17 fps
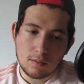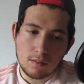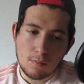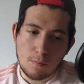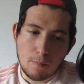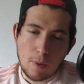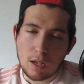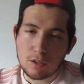
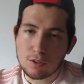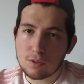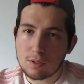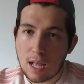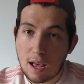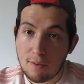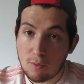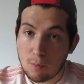most
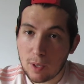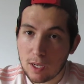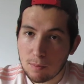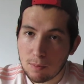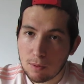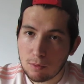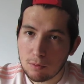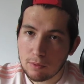other
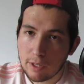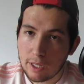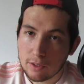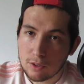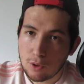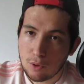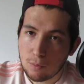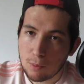people
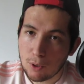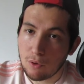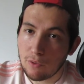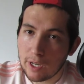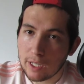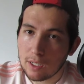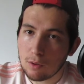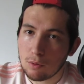that do
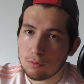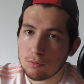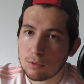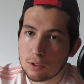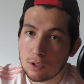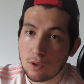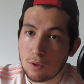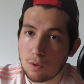Blu-ray hauls
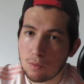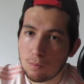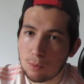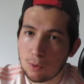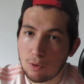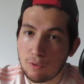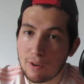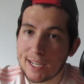do
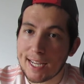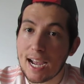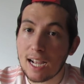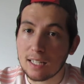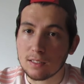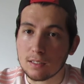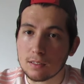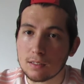Blu-ray
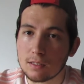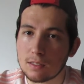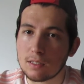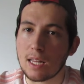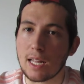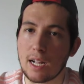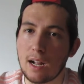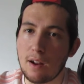hunts.
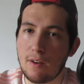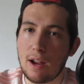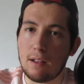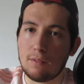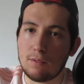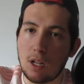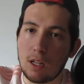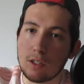They go
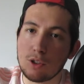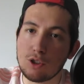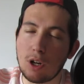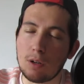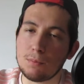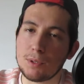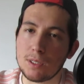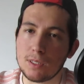around like the
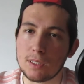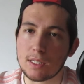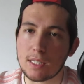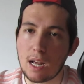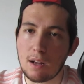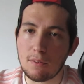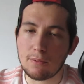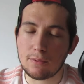shops and
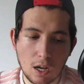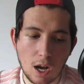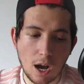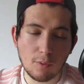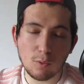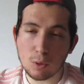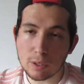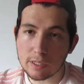stuff.
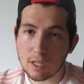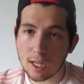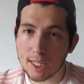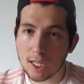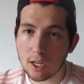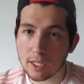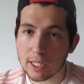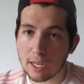I've always liked
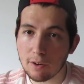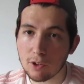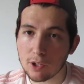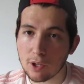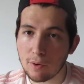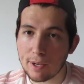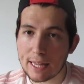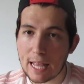the idea of
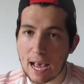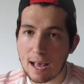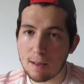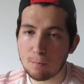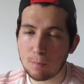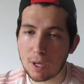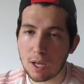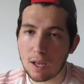doing
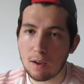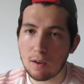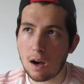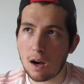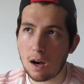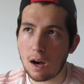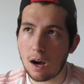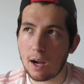that,
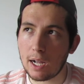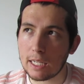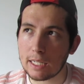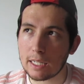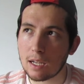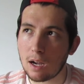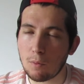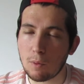but
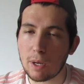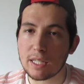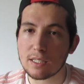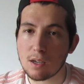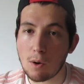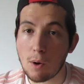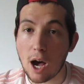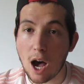I, I wanted
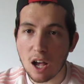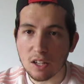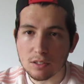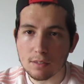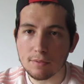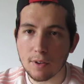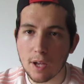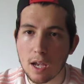to
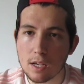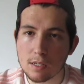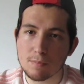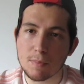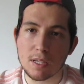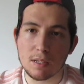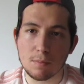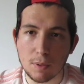ask first,
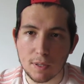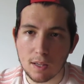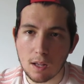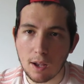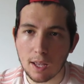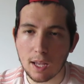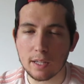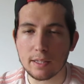be
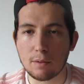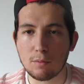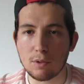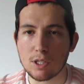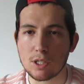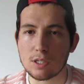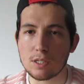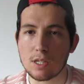polite. I don't
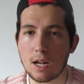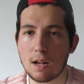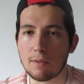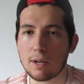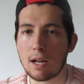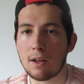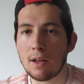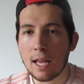want to just turn up
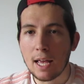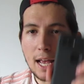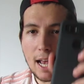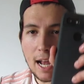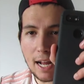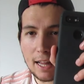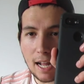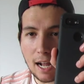and go,
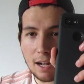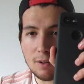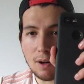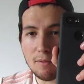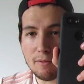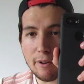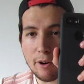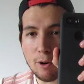hello,
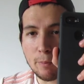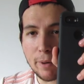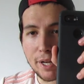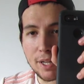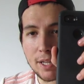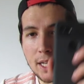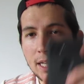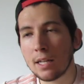I'm filming.